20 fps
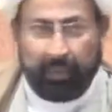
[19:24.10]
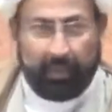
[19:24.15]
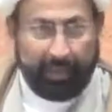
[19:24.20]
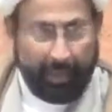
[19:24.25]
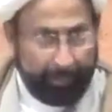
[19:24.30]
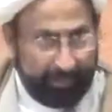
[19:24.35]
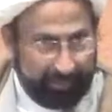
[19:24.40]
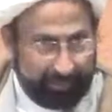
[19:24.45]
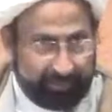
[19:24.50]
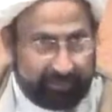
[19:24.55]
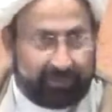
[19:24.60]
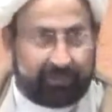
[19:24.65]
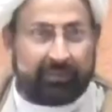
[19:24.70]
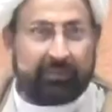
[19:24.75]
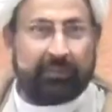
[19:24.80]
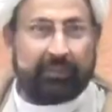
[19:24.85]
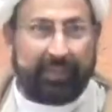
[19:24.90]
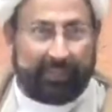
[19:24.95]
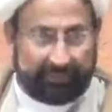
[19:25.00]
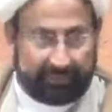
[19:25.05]
rebels,
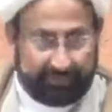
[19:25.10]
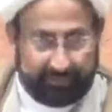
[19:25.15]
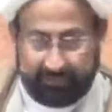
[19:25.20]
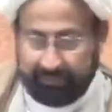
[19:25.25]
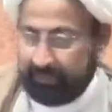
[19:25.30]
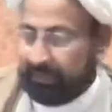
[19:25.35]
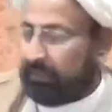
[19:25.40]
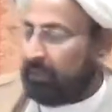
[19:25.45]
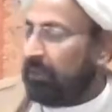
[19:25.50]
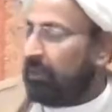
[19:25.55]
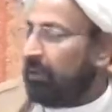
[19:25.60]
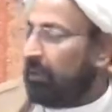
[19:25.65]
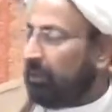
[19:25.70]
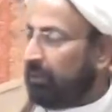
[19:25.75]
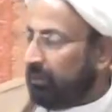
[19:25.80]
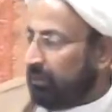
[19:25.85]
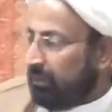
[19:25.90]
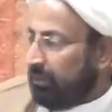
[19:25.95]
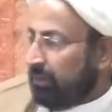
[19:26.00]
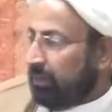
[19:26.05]
yes,
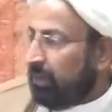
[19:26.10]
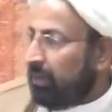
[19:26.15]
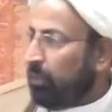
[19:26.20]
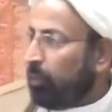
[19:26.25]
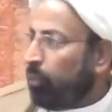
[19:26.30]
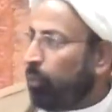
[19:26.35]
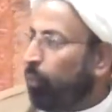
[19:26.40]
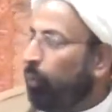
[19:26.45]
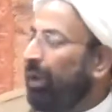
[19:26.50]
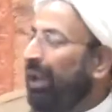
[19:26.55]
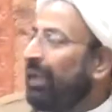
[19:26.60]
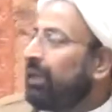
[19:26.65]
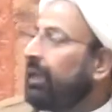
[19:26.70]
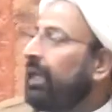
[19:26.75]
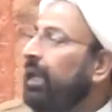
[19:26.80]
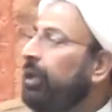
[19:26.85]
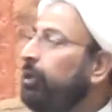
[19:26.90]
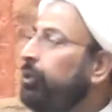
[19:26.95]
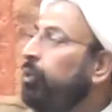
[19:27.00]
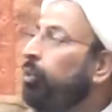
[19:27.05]
will
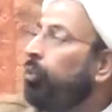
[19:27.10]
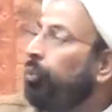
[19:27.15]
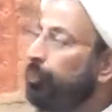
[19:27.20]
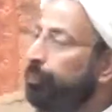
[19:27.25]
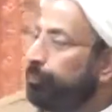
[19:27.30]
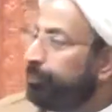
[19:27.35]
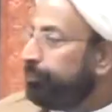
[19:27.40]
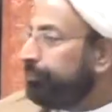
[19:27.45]
kill you.